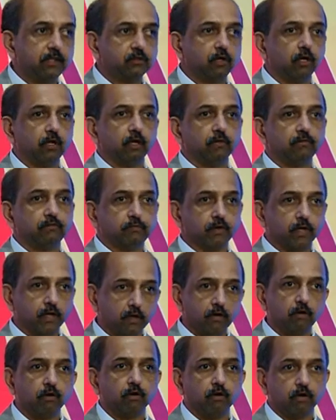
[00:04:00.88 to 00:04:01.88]
be sort of
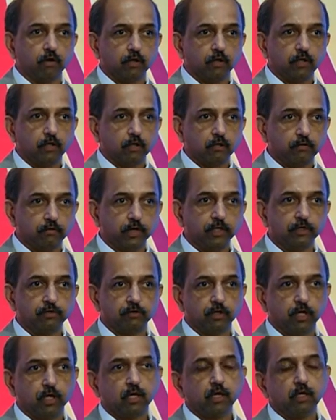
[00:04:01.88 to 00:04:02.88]
controlled to
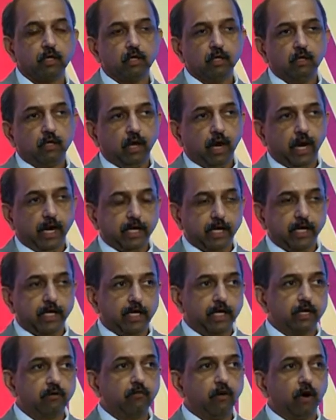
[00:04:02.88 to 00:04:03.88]
ensure. And
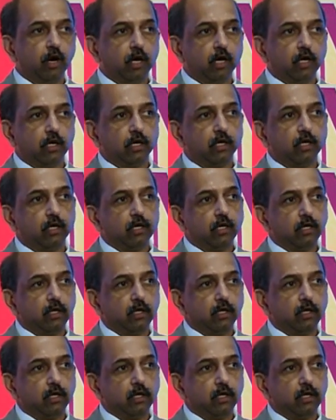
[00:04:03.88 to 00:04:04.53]
it involved